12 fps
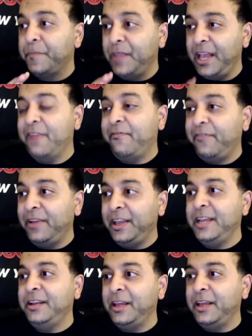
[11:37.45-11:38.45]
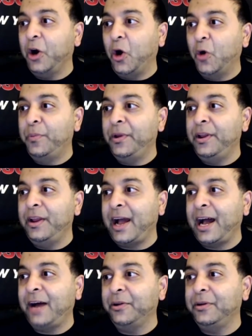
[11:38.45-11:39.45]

If he did Open, how do